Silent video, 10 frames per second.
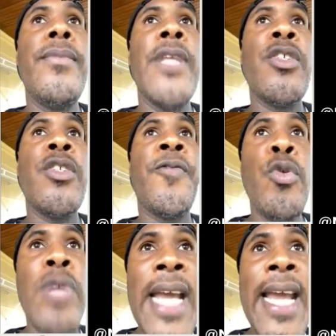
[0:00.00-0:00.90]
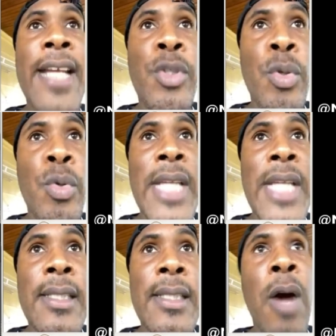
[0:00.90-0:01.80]
there's a few 992s
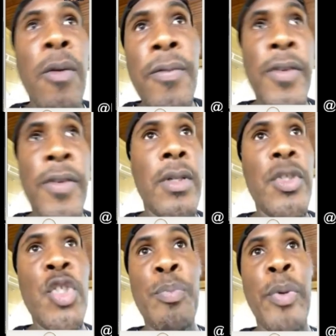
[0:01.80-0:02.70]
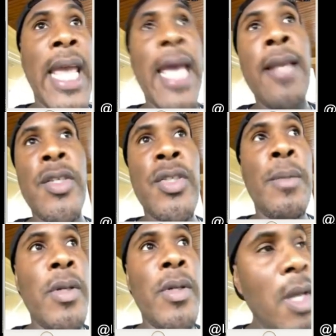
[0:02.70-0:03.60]
that's out for spring and the
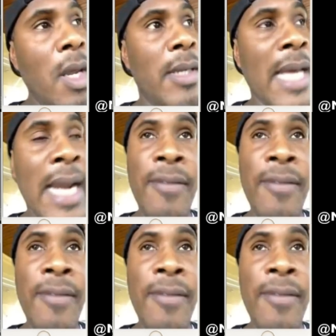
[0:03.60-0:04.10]
summer that I've